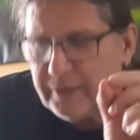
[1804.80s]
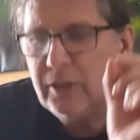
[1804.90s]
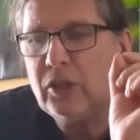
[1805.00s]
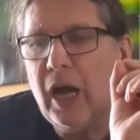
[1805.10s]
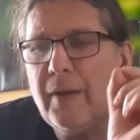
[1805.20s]

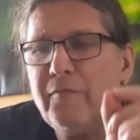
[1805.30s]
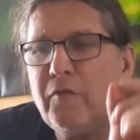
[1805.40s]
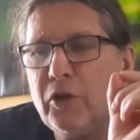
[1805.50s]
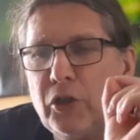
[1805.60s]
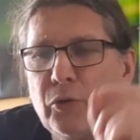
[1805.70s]
the time
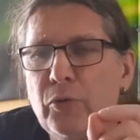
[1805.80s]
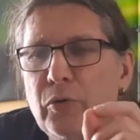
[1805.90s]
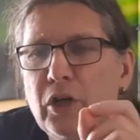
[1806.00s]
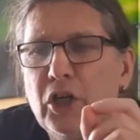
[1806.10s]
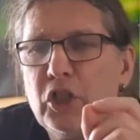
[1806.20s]
for
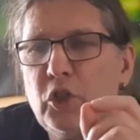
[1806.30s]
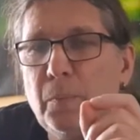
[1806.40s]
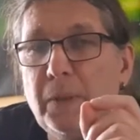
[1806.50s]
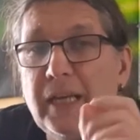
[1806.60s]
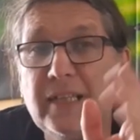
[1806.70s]
you to
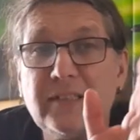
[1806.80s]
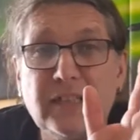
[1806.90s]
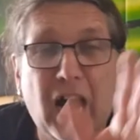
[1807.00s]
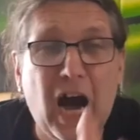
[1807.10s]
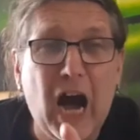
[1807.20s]
be as
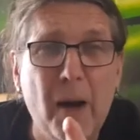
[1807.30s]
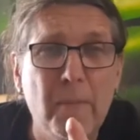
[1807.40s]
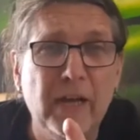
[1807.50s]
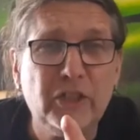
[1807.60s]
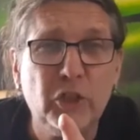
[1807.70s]

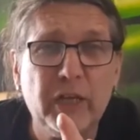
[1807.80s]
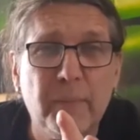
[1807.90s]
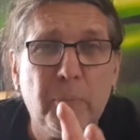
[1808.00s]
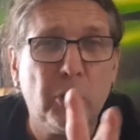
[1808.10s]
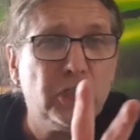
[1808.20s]
calm as you
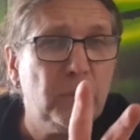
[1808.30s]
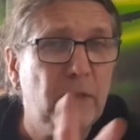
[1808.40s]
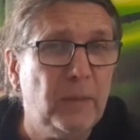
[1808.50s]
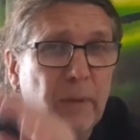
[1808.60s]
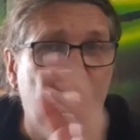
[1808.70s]
can
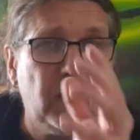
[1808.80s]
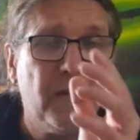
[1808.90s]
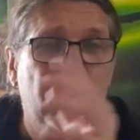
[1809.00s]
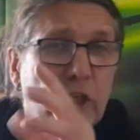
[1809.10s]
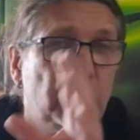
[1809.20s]
possibly be.
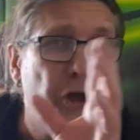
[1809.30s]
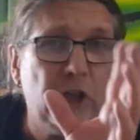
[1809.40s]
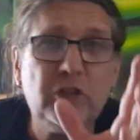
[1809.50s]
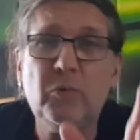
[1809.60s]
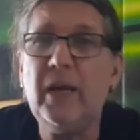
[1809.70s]

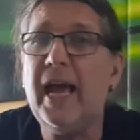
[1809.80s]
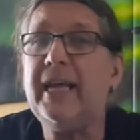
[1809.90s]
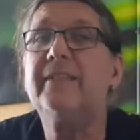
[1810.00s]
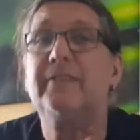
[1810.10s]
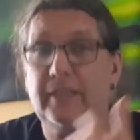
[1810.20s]
Just
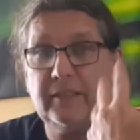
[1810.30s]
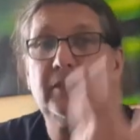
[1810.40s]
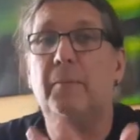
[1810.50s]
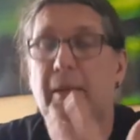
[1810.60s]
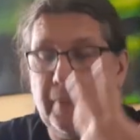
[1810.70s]
relax. This is
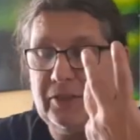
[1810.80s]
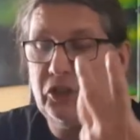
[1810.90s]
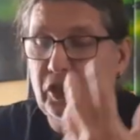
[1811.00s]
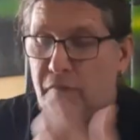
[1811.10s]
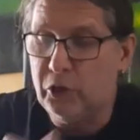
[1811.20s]
the main
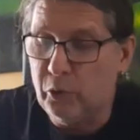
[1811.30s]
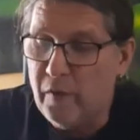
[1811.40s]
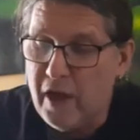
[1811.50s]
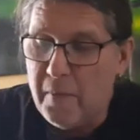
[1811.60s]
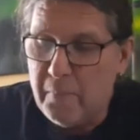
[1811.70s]
message here for you.
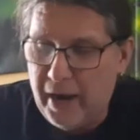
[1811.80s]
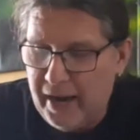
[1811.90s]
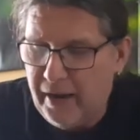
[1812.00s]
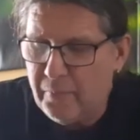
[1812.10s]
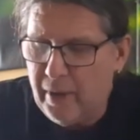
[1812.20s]

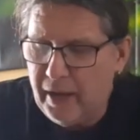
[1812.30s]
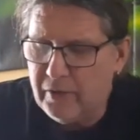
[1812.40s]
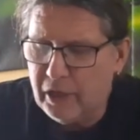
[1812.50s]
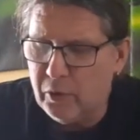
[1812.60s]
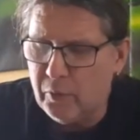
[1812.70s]
May, may
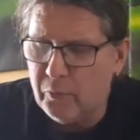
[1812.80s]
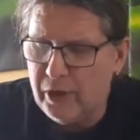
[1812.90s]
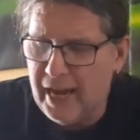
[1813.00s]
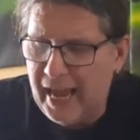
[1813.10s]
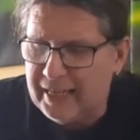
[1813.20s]
you know,
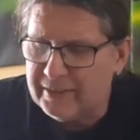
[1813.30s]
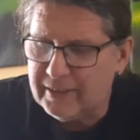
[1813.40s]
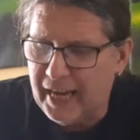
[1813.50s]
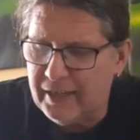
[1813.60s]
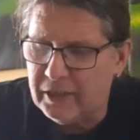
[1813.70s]
relax
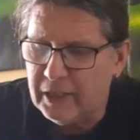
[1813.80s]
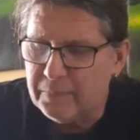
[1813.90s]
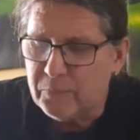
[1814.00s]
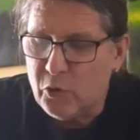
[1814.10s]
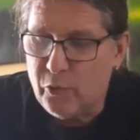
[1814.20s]
and
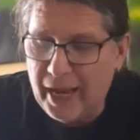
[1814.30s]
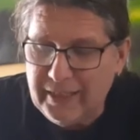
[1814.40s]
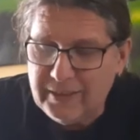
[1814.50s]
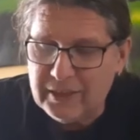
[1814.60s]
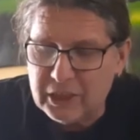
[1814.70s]

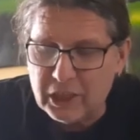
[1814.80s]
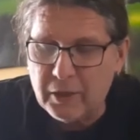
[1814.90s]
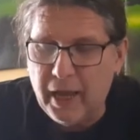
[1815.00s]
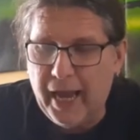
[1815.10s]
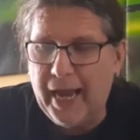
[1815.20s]
rest
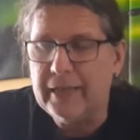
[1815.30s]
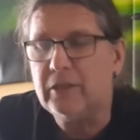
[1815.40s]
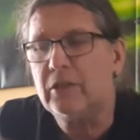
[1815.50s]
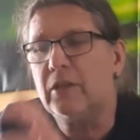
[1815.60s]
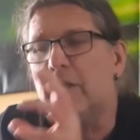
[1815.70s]

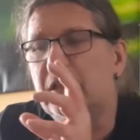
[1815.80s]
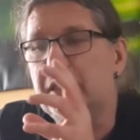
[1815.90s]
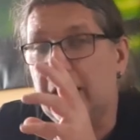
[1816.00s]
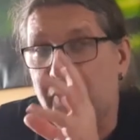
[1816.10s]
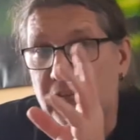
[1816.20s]
and
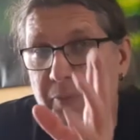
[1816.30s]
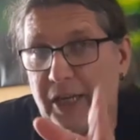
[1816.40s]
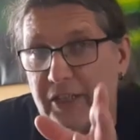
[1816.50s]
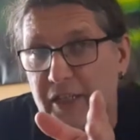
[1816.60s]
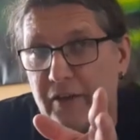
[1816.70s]
the other thing I'm
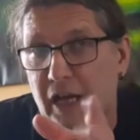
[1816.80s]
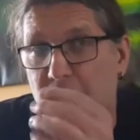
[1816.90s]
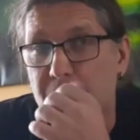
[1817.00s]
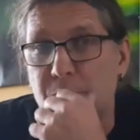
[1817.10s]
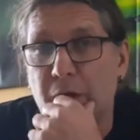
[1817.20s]
getting,
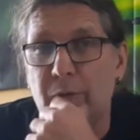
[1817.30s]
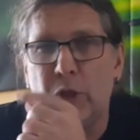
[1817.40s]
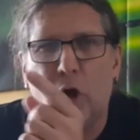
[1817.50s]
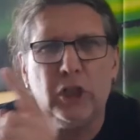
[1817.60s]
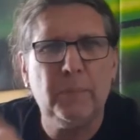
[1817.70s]
um, and we
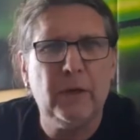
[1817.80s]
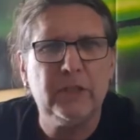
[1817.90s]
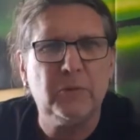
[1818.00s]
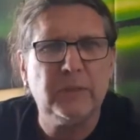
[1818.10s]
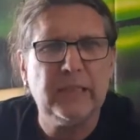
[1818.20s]
talked about
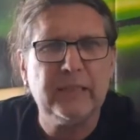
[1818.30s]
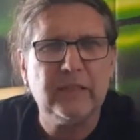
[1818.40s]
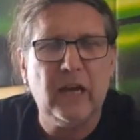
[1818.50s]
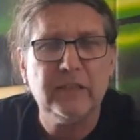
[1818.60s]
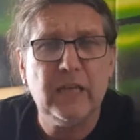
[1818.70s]
this with another
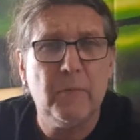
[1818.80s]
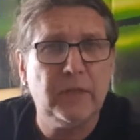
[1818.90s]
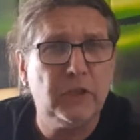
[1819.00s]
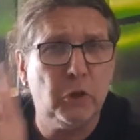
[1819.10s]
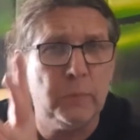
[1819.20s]
star sign and
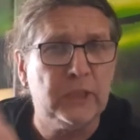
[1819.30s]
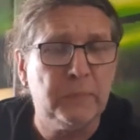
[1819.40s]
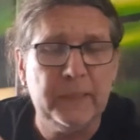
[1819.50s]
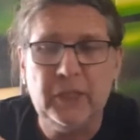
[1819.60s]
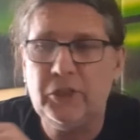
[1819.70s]
he showed me the
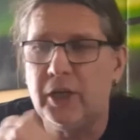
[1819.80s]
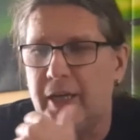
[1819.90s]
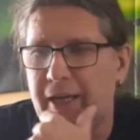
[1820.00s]
spinach,